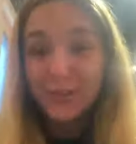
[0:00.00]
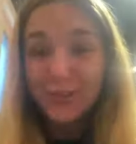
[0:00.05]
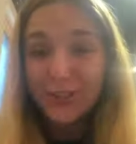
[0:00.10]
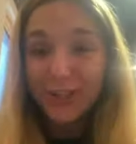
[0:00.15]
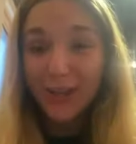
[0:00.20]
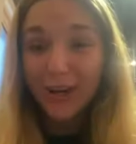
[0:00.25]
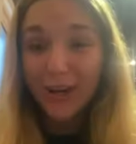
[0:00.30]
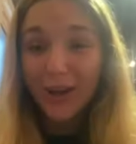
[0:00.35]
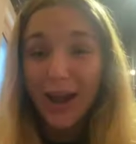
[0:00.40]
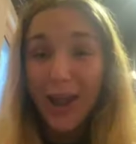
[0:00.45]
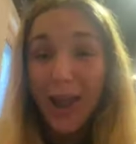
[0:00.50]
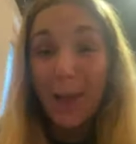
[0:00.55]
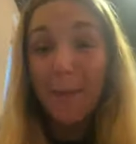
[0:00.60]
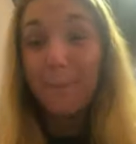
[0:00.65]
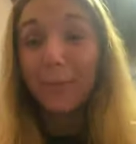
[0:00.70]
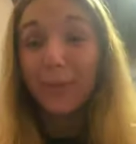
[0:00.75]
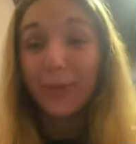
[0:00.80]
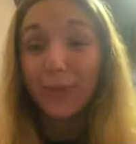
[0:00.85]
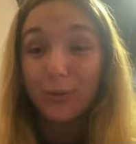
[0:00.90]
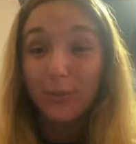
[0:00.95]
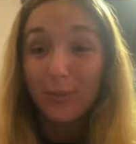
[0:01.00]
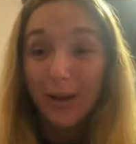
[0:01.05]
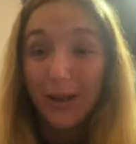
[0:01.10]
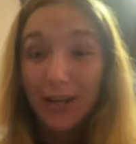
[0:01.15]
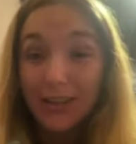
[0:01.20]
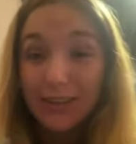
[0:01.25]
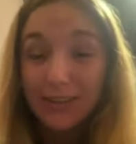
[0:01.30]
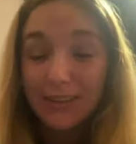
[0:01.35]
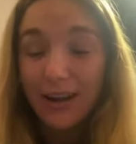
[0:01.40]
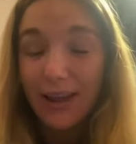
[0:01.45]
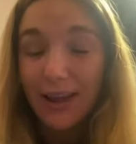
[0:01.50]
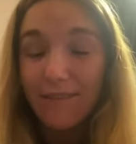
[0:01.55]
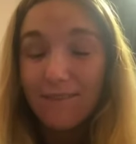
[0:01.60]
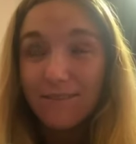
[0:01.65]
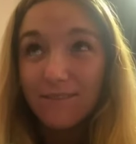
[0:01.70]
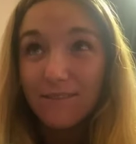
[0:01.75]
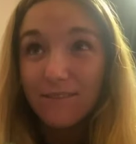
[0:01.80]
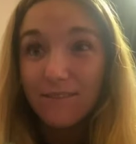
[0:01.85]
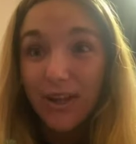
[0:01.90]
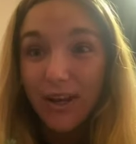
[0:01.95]
sugar and blueberries, and
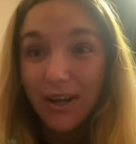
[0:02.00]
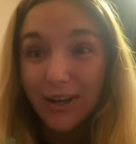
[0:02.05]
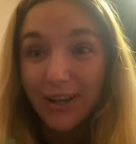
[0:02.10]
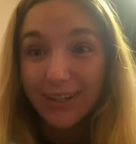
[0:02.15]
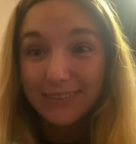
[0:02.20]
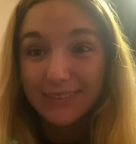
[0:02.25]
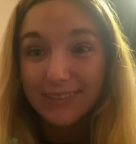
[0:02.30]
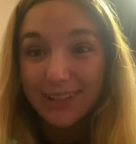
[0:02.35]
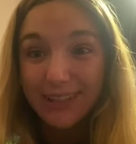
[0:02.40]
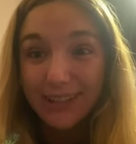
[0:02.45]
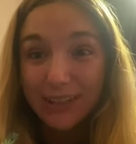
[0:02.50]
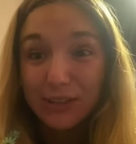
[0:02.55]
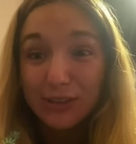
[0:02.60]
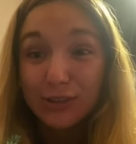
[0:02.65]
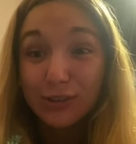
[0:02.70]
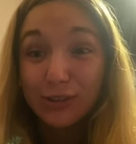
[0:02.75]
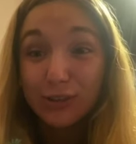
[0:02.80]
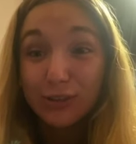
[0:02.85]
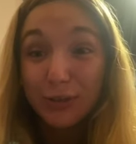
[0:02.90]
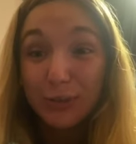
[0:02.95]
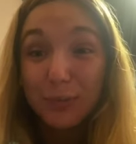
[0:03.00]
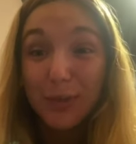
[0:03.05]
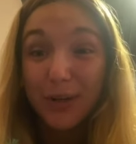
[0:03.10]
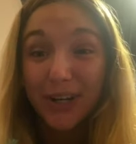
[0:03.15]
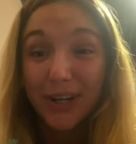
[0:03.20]
I'm very excited. It looks super